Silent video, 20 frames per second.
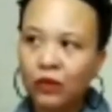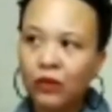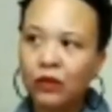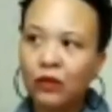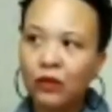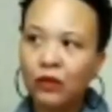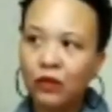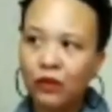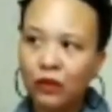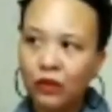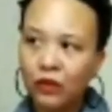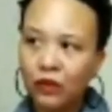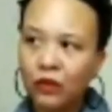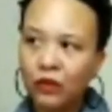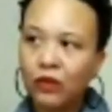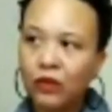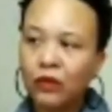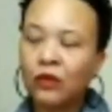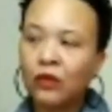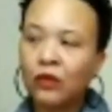
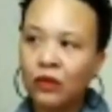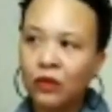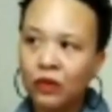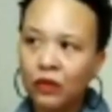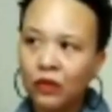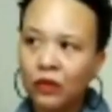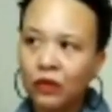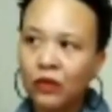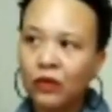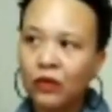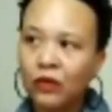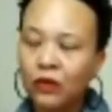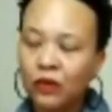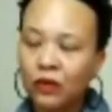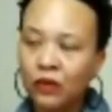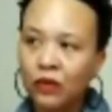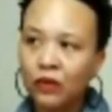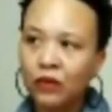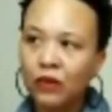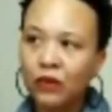
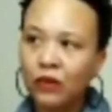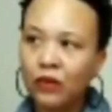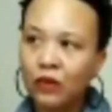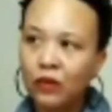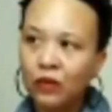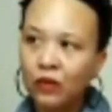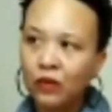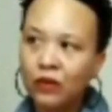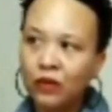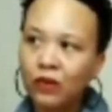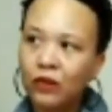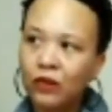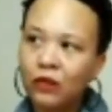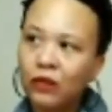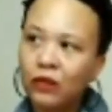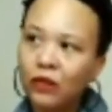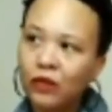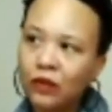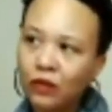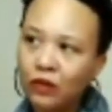
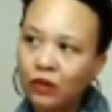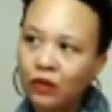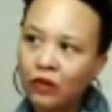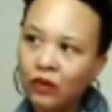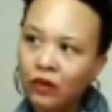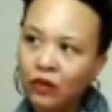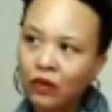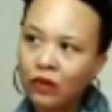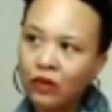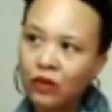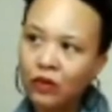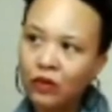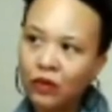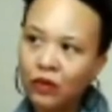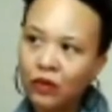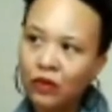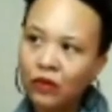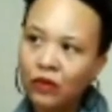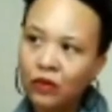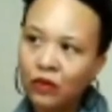
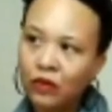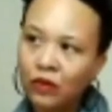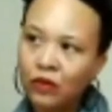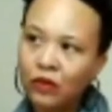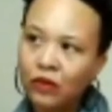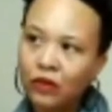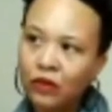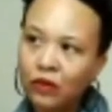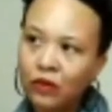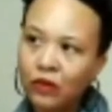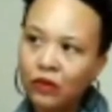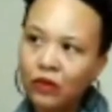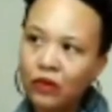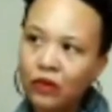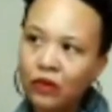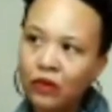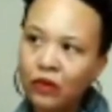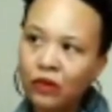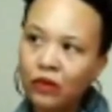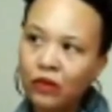
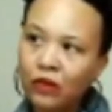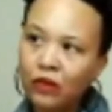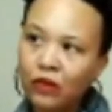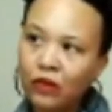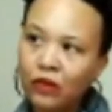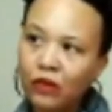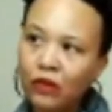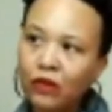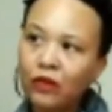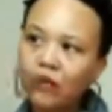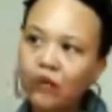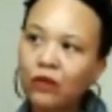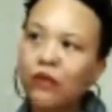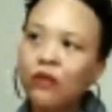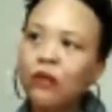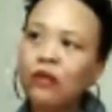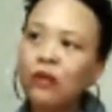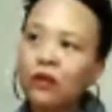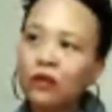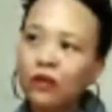
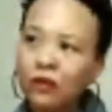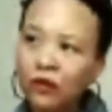[no speech]